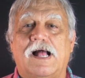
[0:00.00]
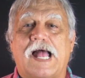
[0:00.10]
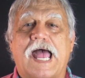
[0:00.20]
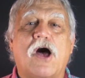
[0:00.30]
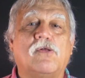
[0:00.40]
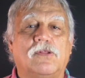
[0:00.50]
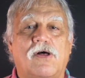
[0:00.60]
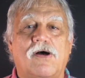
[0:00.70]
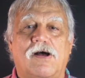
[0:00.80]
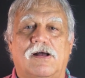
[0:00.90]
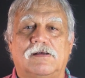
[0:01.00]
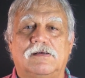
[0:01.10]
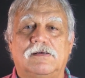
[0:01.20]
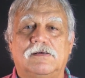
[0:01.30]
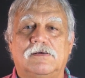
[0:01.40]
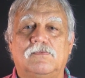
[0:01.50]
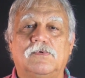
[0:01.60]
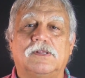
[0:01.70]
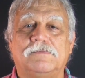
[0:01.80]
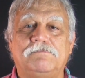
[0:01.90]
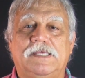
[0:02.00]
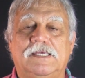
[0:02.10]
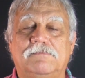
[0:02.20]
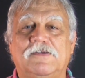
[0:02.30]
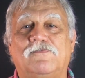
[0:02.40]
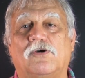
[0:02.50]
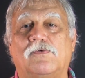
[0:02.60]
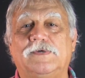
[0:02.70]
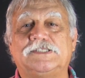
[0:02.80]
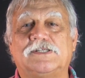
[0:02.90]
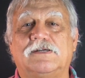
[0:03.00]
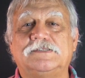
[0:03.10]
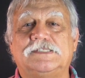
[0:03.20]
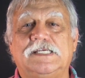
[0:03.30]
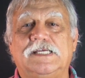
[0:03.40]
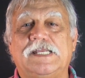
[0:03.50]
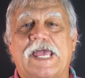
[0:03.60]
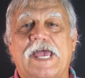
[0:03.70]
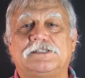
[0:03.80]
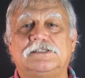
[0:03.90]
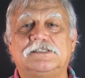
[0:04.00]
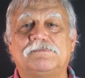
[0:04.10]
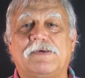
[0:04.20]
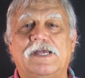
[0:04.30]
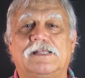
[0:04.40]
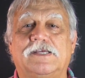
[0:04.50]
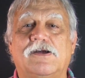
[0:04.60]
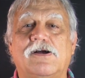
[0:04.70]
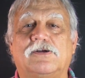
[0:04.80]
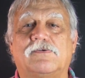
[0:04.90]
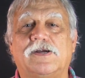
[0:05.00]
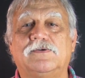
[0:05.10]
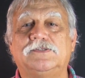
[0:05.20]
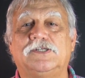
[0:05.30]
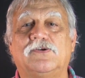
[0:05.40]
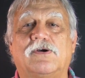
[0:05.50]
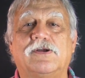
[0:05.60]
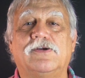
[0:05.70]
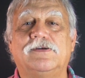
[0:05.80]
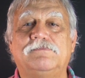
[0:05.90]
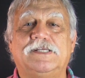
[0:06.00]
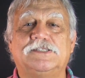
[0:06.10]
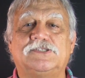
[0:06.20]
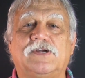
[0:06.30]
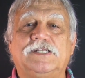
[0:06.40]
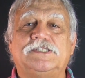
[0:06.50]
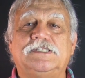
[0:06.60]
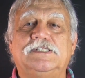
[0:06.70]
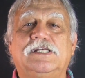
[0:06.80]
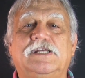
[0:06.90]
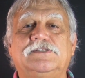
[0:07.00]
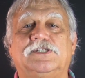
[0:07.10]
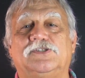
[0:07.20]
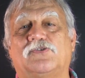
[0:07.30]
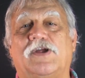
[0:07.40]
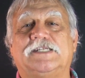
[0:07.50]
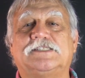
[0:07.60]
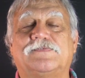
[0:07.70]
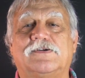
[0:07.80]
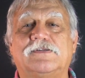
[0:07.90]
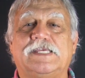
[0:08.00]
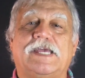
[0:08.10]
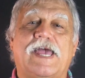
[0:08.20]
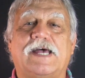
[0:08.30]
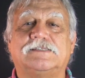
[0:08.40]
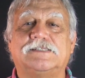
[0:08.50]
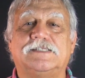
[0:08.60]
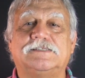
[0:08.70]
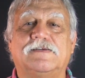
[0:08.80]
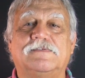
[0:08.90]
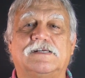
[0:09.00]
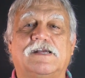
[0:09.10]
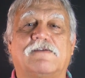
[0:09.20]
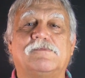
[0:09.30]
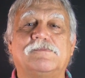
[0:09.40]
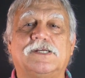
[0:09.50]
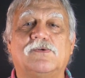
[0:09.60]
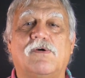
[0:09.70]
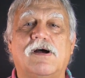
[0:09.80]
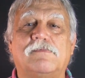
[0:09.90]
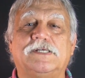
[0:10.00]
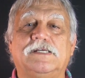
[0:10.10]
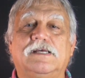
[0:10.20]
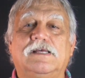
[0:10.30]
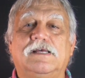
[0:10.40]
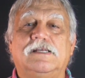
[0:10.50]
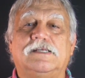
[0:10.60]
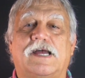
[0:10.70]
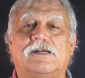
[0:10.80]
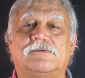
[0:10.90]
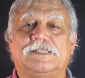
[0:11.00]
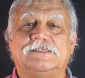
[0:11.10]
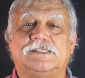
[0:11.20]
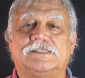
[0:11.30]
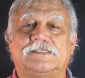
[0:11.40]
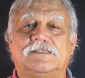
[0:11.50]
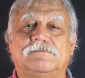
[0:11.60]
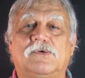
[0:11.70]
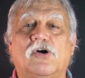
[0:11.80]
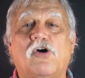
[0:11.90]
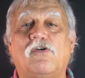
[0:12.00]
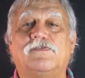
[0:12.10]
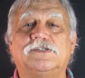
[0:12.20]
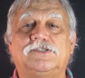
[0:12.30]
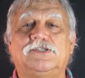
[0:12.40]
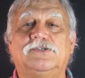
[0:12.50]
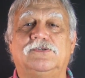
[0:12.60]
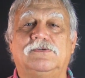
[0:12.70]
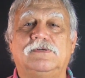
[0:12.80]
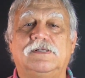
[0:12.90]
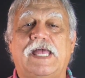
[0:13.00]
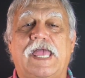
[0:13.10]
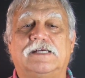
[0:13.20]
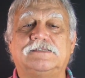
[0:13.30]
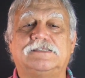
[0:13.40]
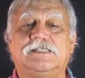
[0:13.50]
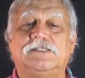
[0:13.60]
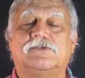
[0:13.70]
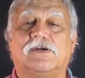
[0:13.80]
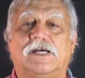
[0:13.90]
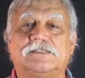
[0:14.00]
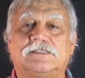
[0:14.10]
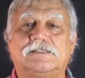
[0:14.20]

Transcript: How long will it be before we start seeing actions by a Leon Guerrero Tenorio administration to transfer the assets of the government of Guam retirement system over to ASC Trust?